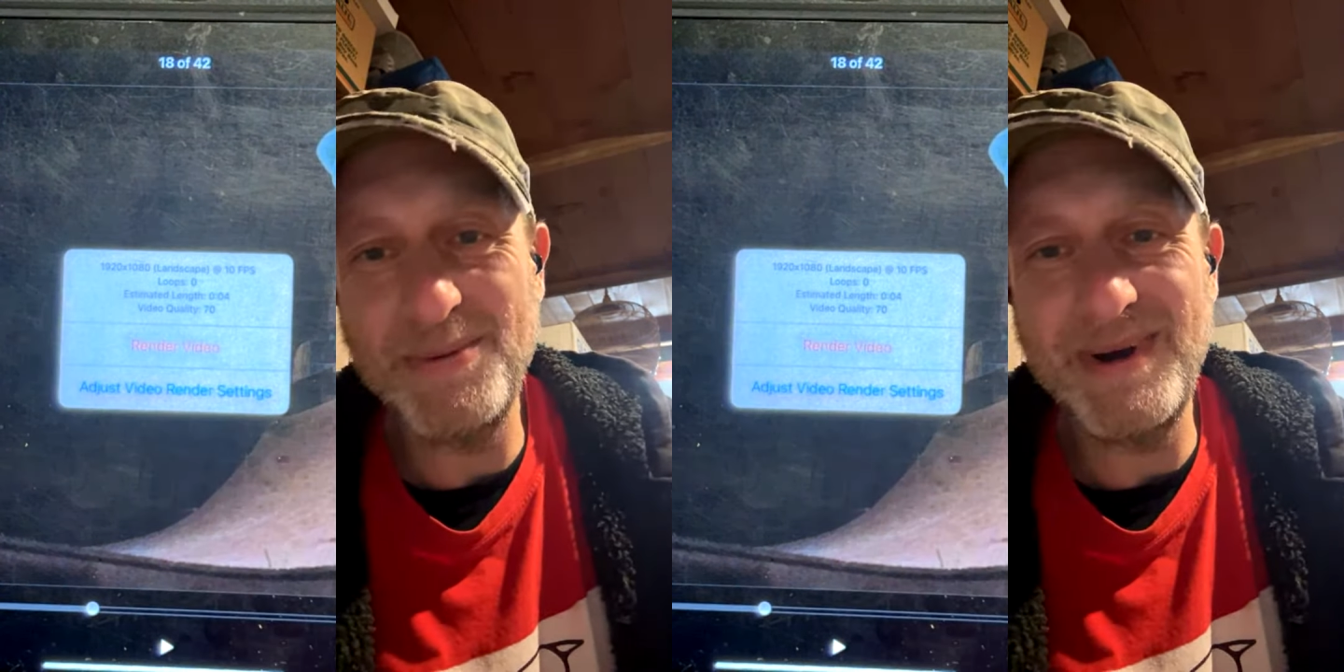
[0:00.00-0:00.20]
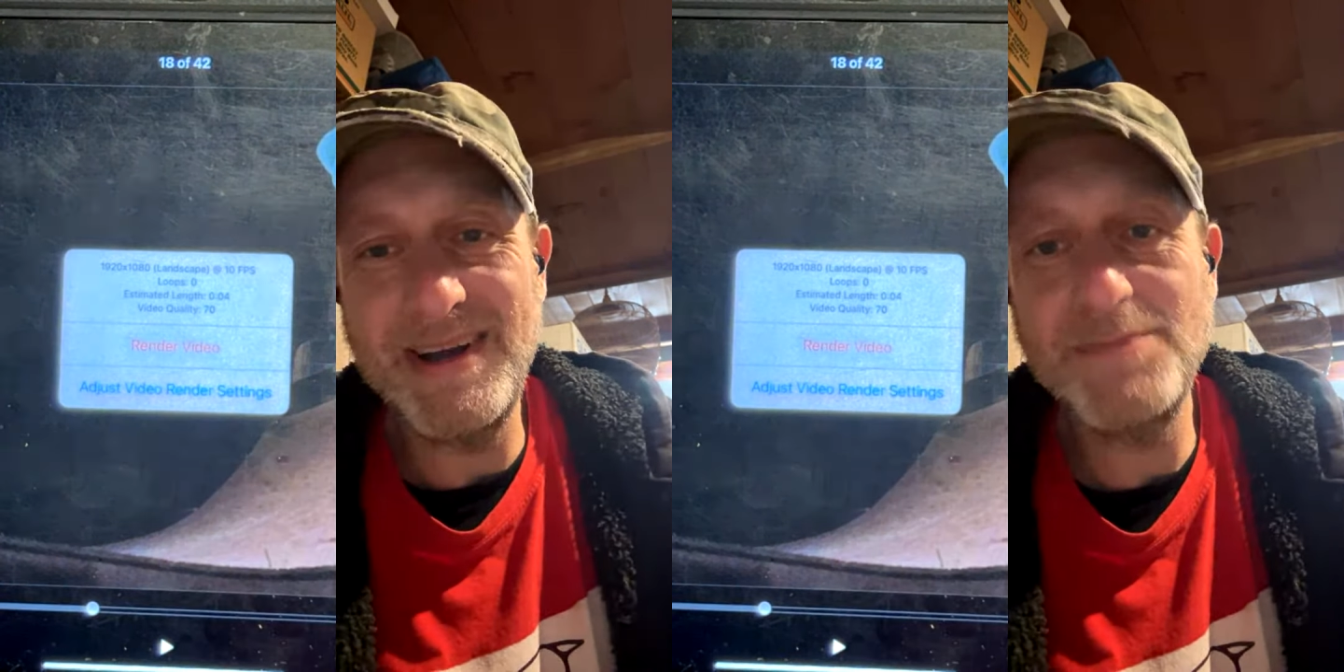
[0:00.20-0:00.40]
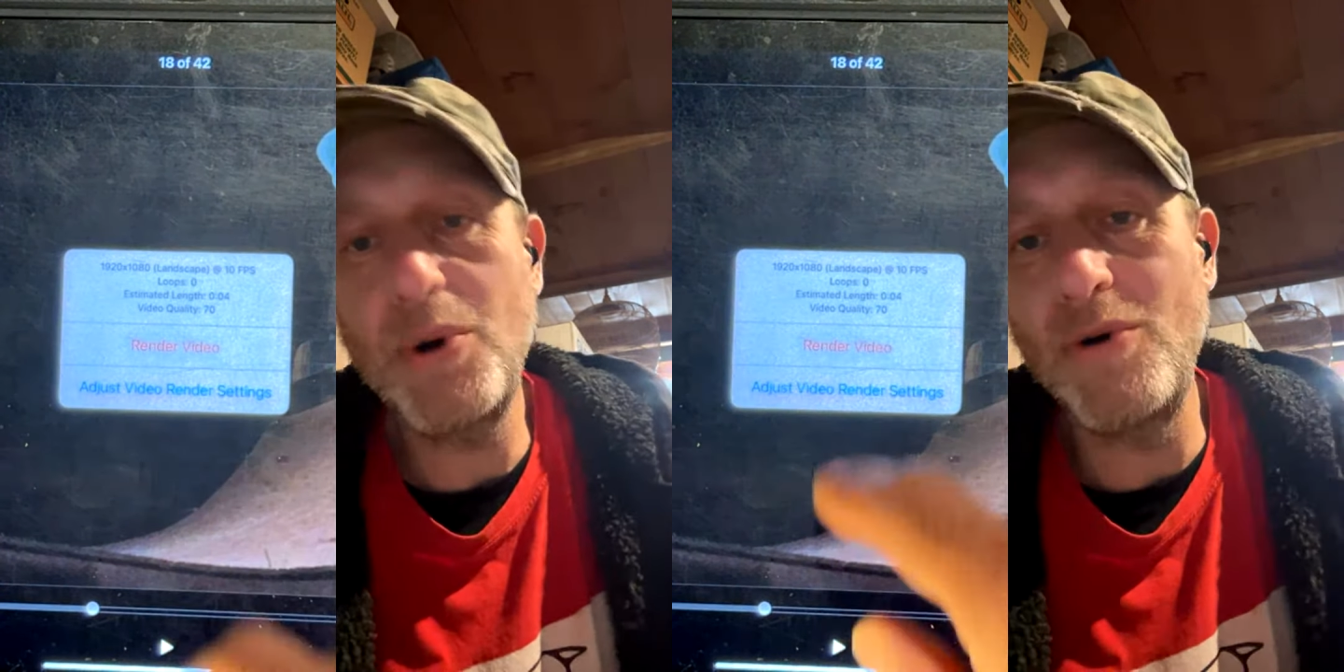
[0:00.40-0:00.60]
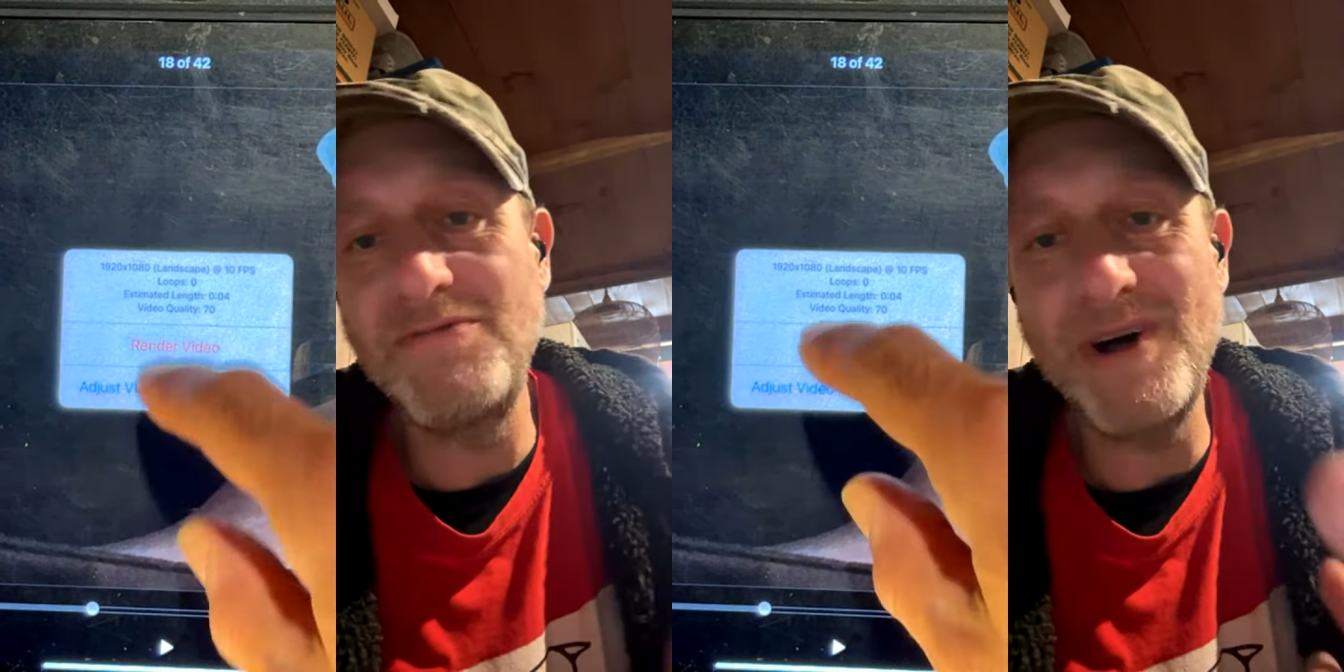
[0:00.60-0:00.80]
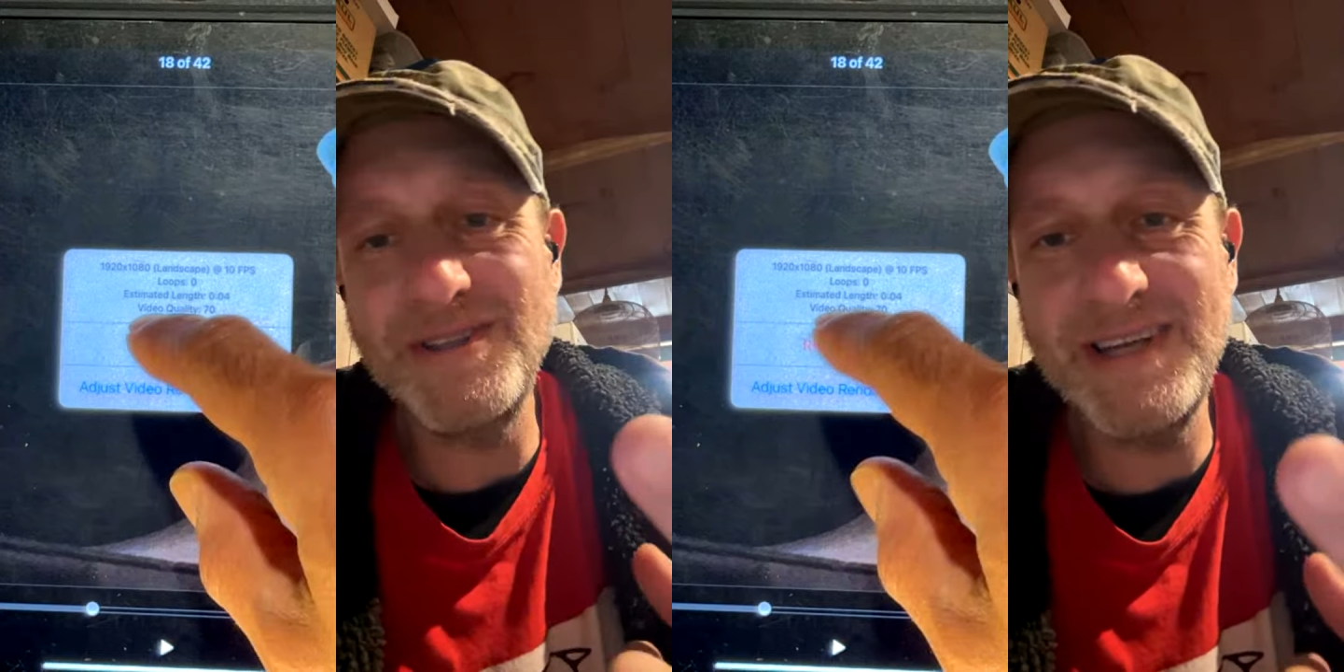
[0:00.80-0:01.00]
remember what it is.
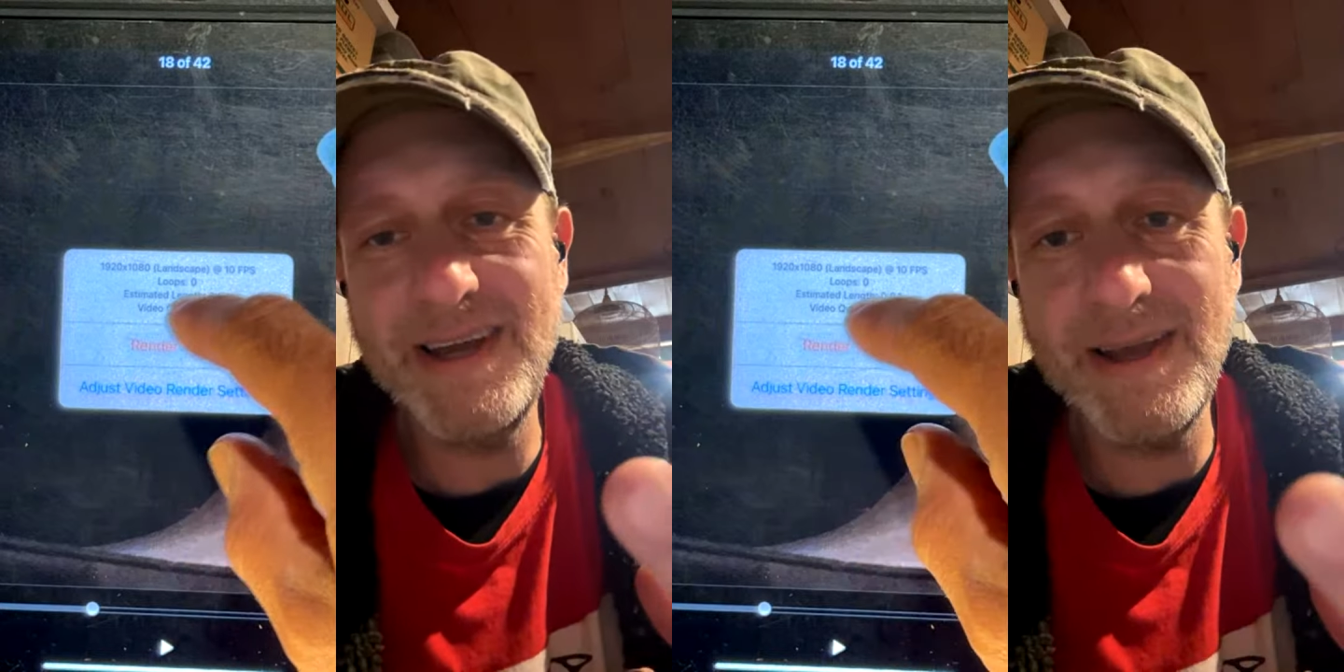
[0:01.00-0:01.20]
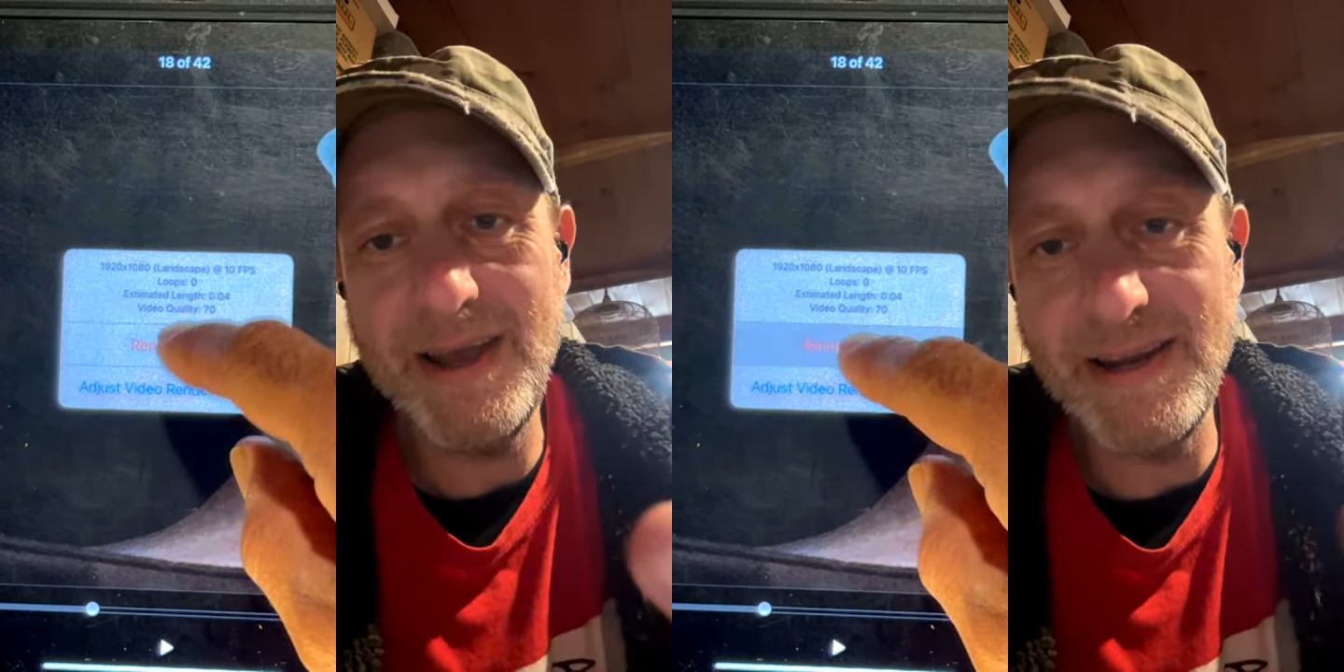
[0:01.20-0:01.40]
Pole vaulting,